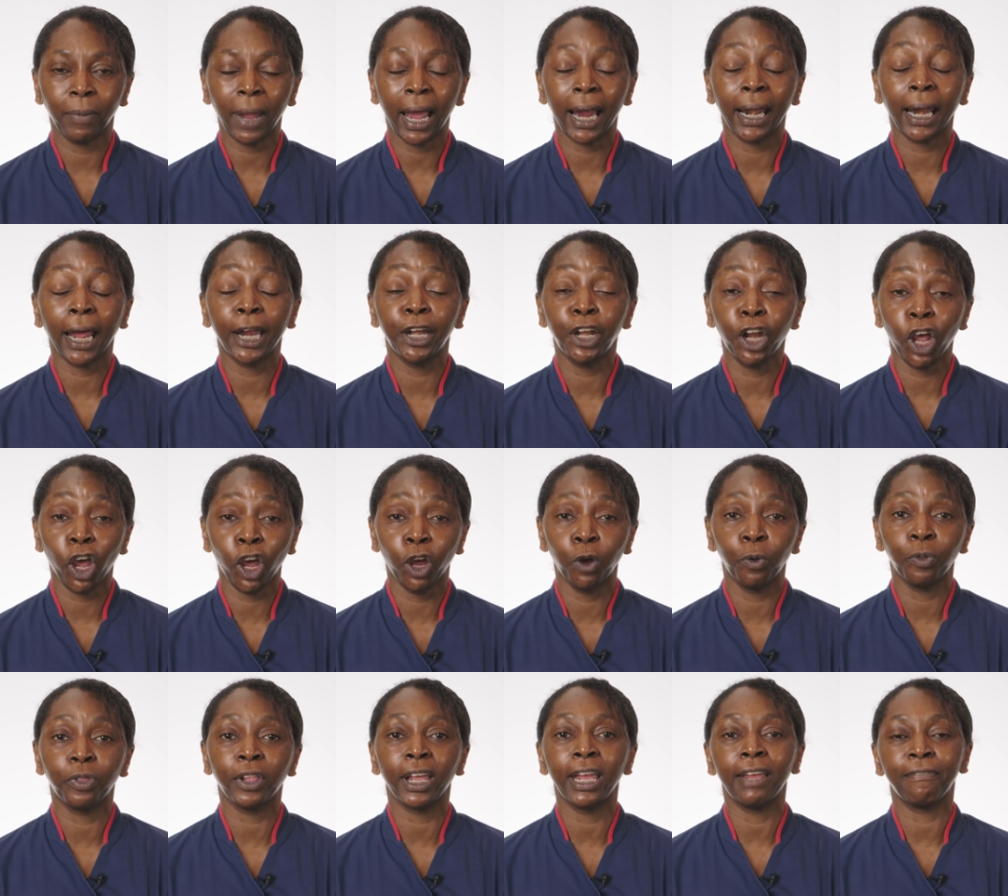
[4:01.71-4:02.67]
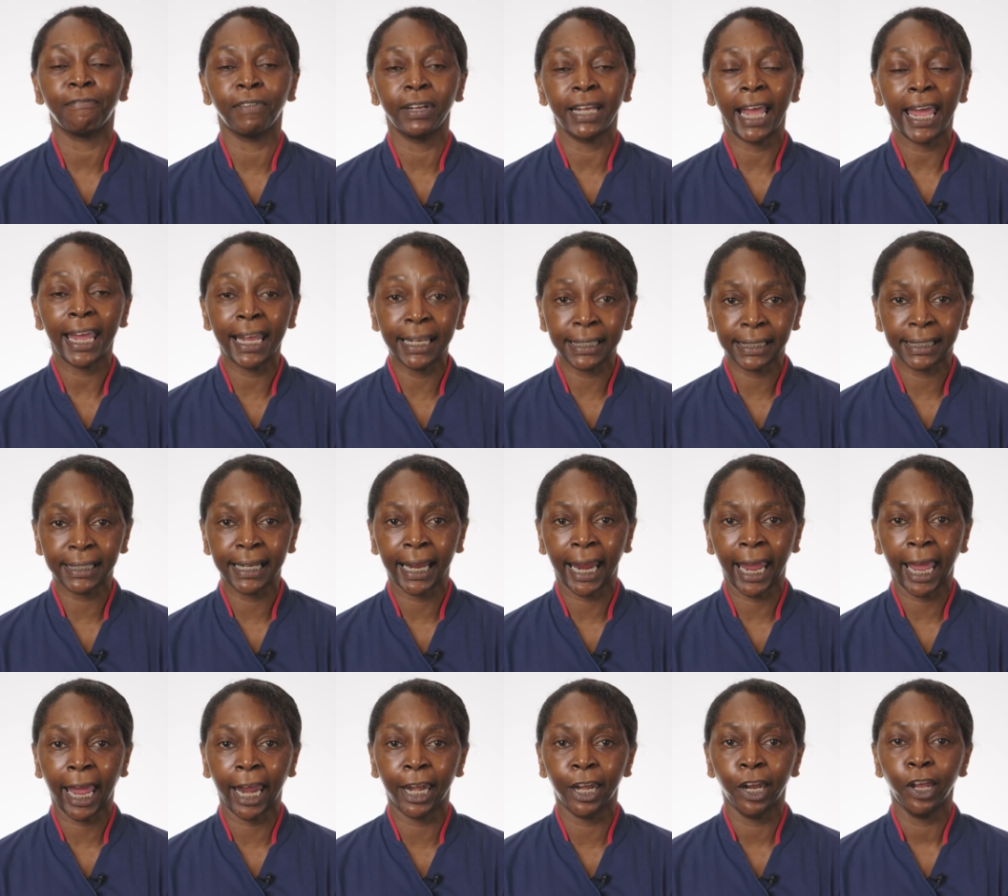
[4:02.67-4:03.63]
And I know that if it hits
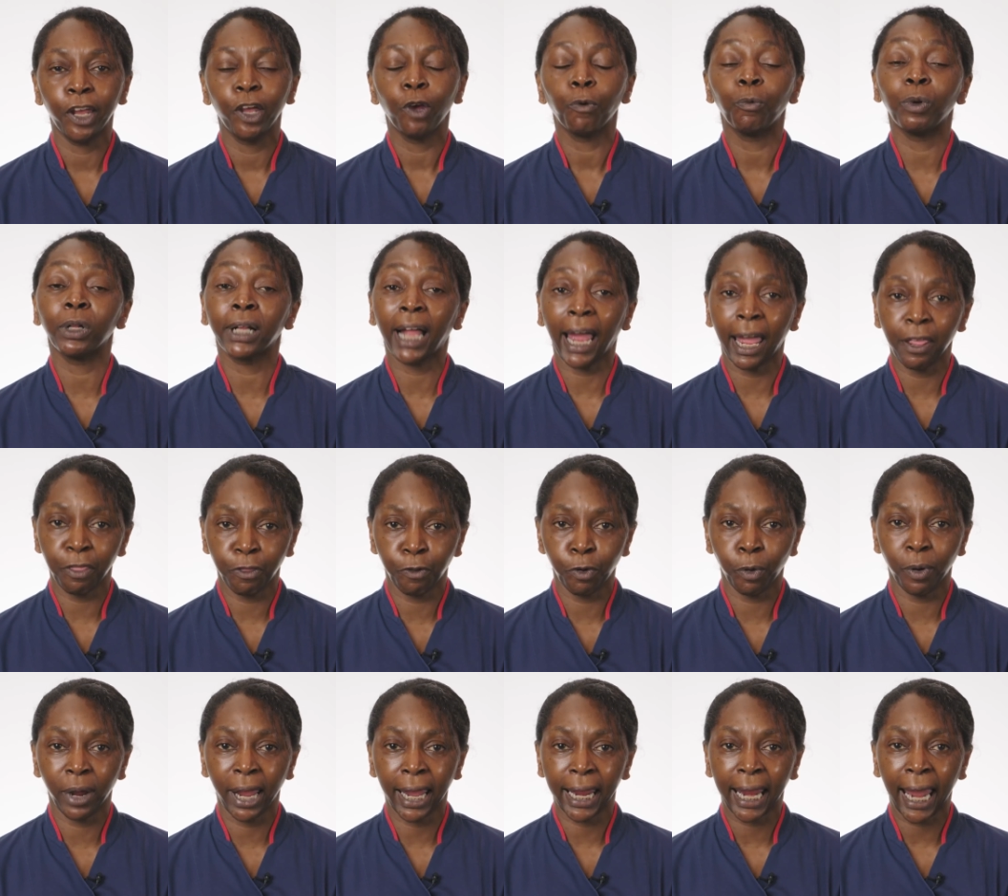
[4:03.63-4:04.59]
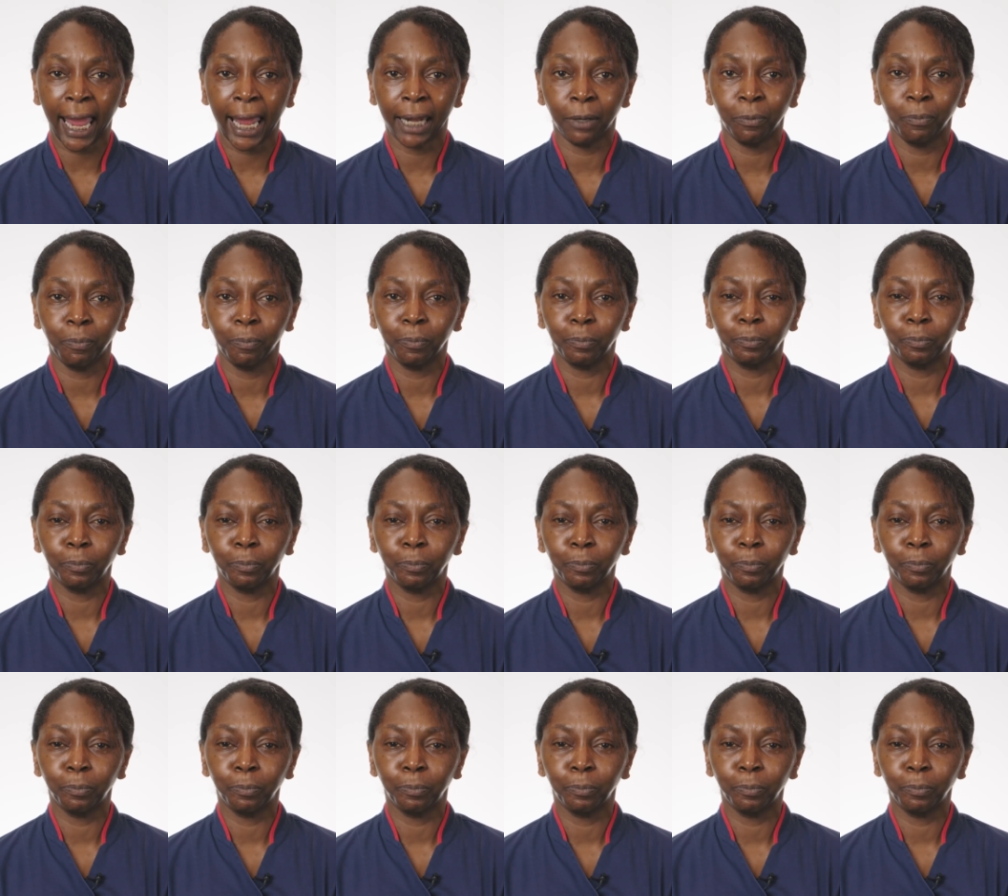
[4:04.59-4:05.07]
again, we'll get through it again.